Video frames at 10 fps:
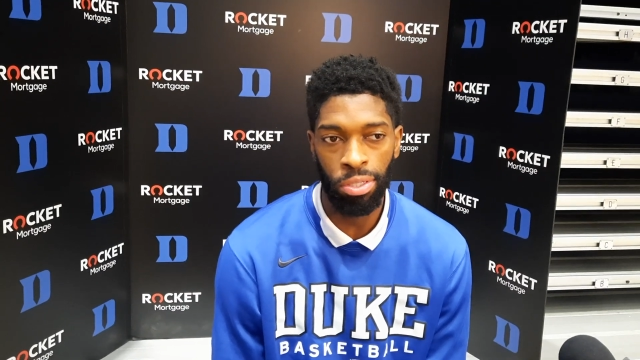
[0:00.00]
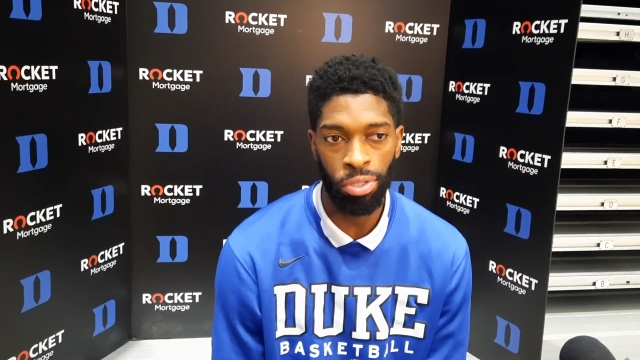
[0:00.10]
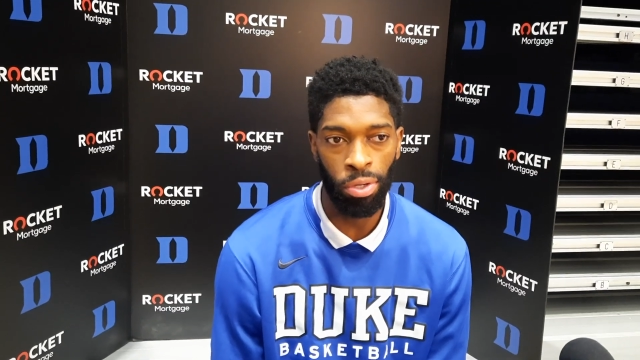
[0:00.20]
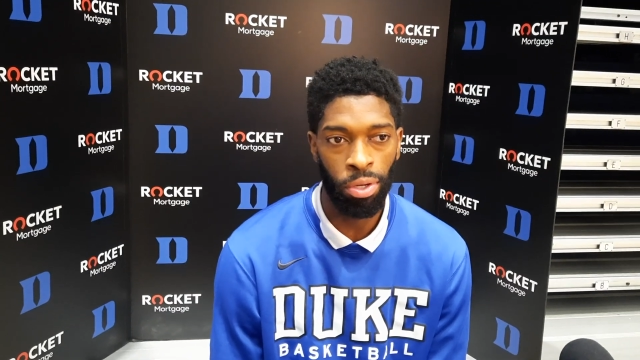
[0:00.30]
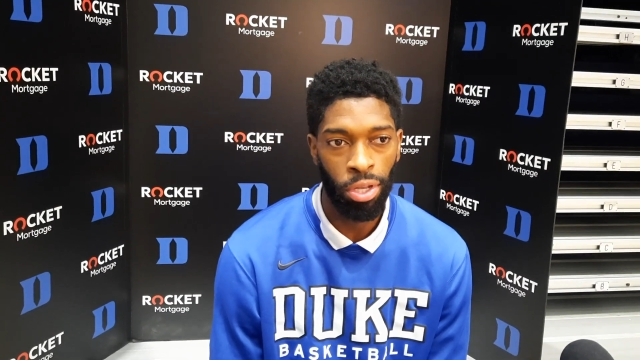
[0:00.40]

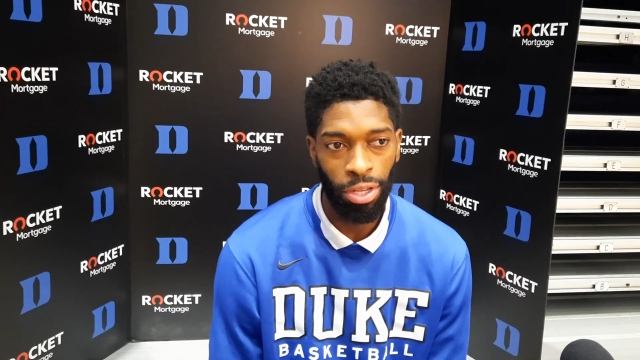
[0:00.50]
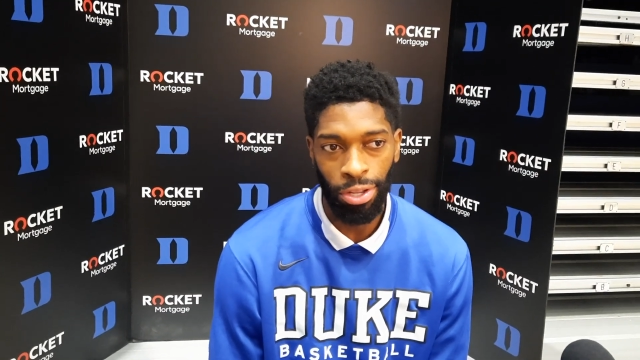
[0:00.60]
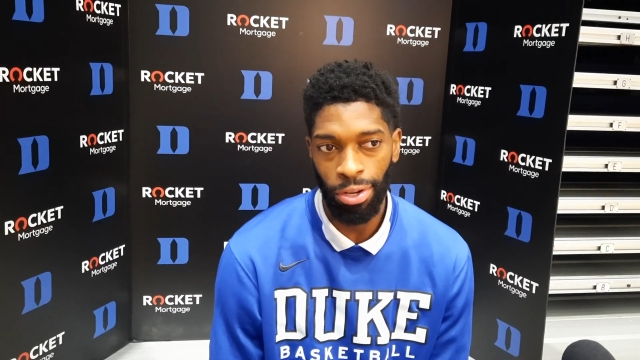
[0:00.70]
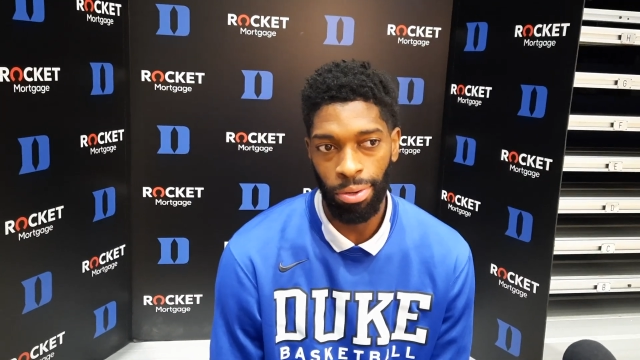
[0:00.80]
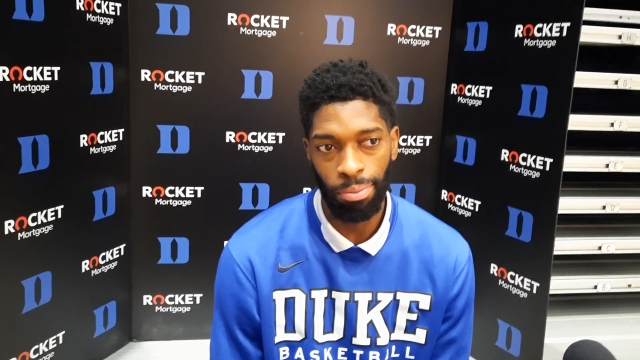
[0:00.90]
So
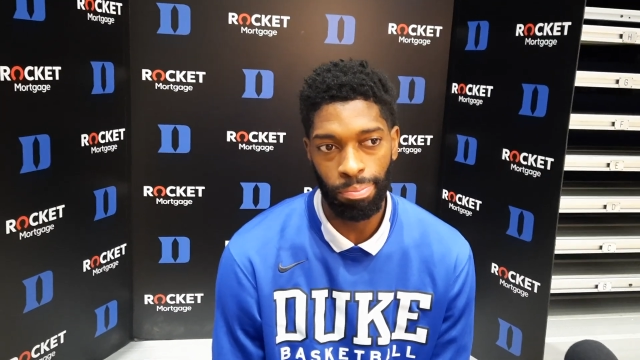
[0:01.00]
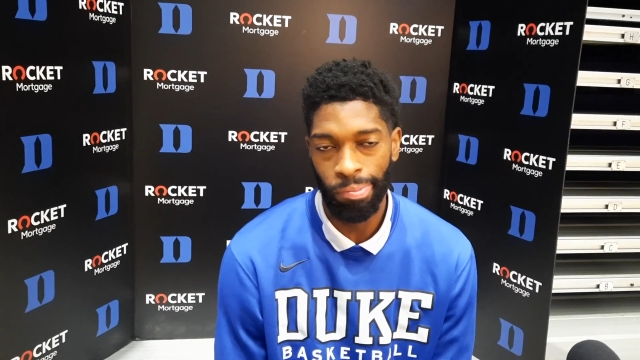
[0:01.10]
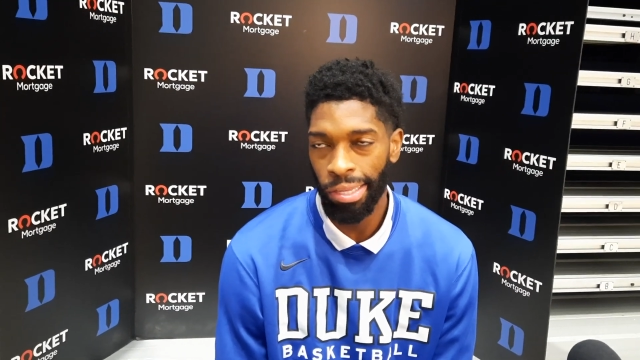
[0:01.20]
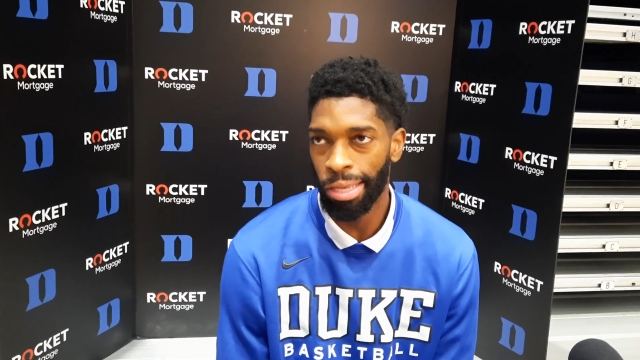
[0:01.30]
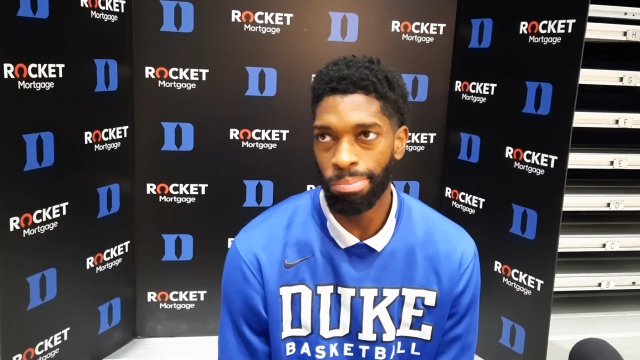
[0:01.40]
you know,
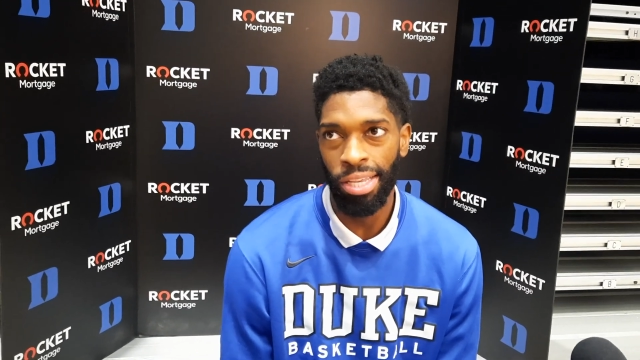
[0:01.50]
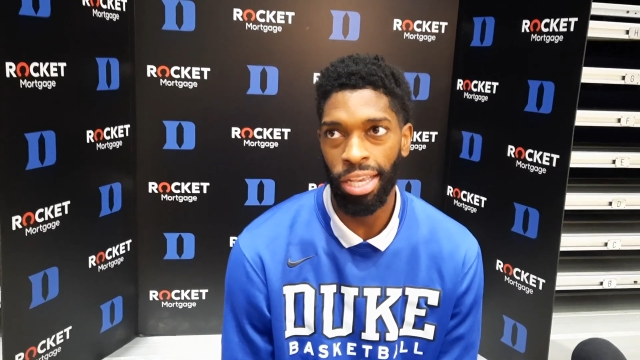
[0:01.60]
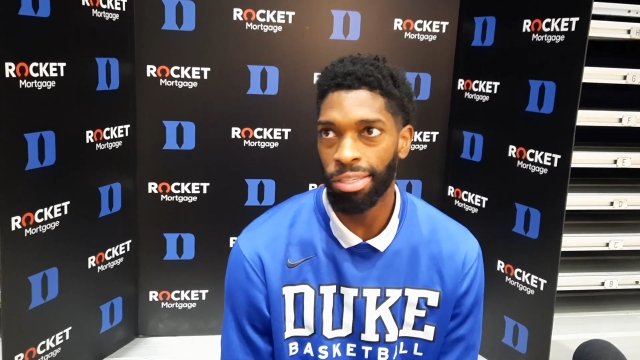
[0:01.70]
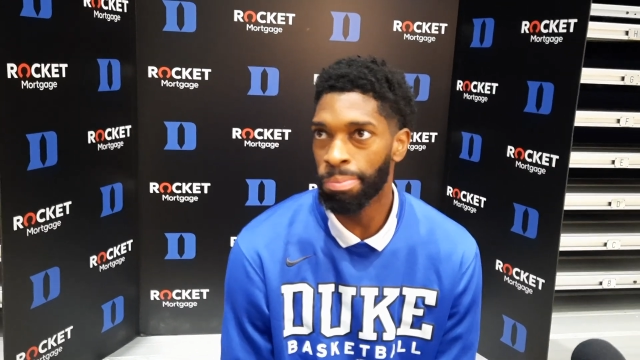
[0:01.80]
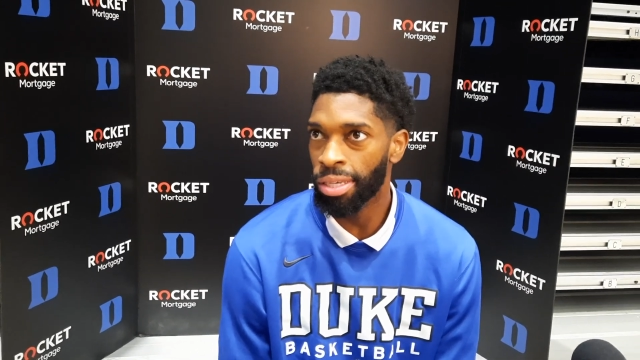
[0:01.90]
him
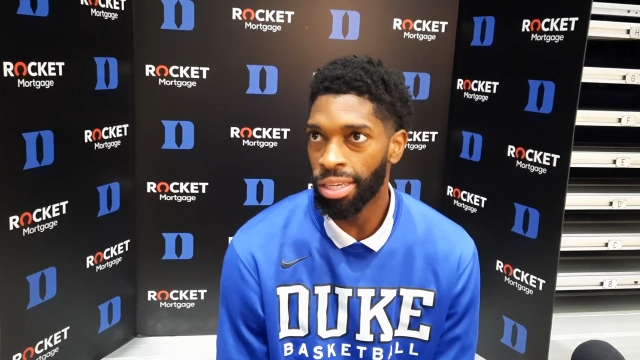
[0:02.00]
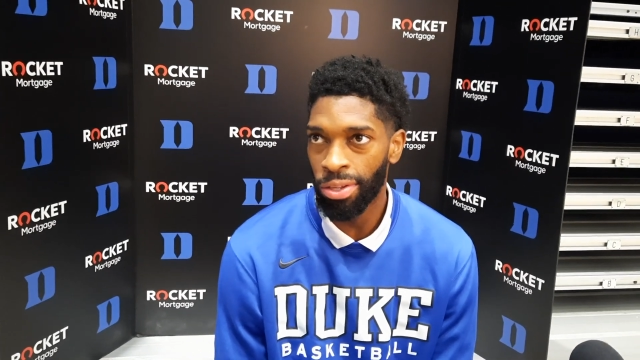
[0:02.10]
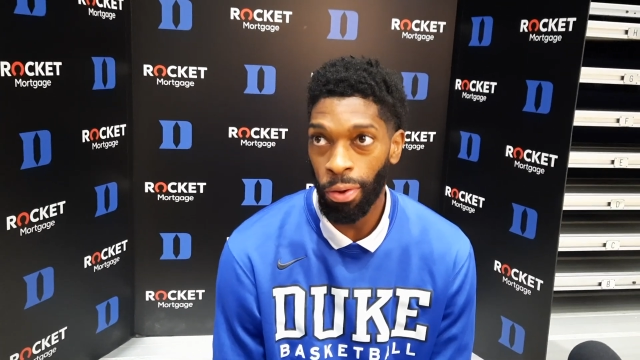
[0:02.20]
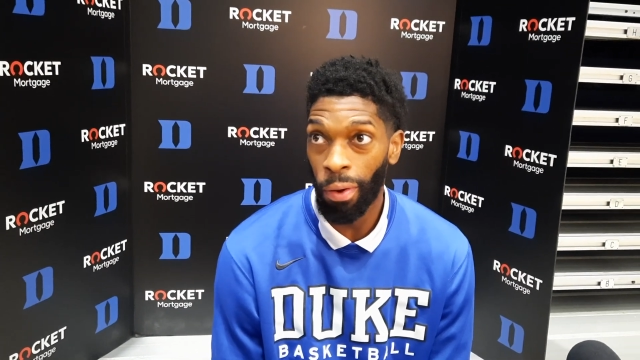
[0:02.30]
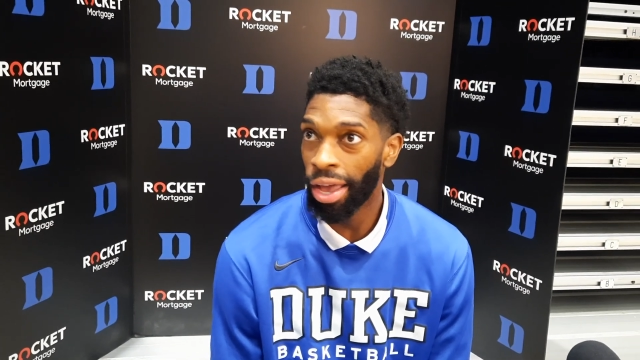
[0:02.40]
texting me, you know,